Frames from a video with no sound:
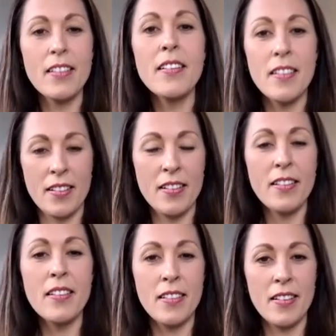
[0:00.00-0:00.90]

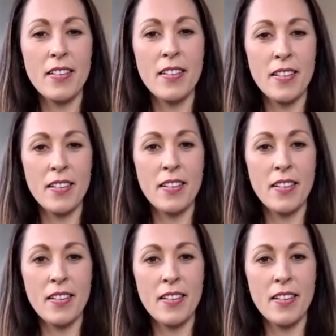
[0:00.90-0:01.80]

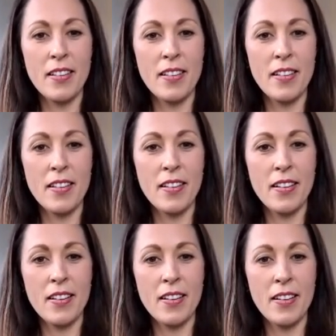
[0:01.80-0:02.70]

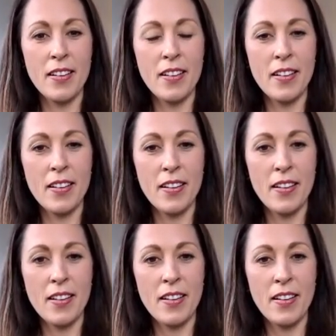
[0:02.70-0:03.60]

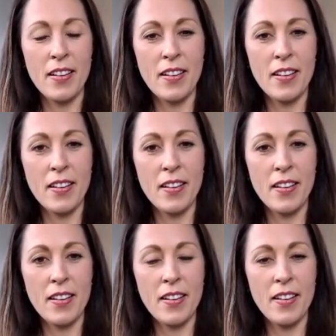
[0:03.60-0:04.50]

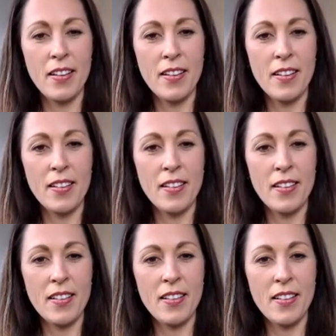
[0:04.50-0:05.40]

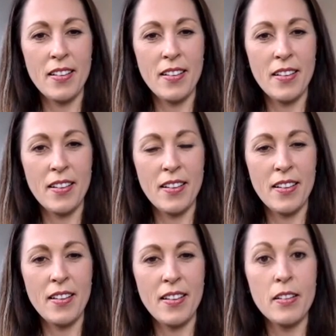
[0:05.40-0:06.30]

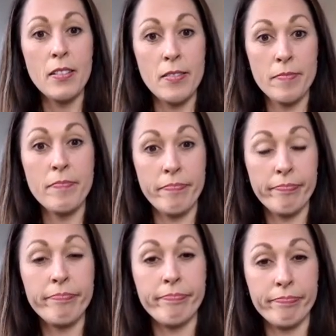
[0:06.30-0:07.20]

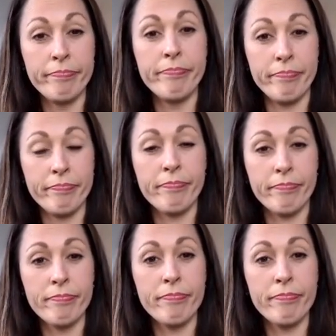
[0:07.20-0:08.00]
This person isn't speaking.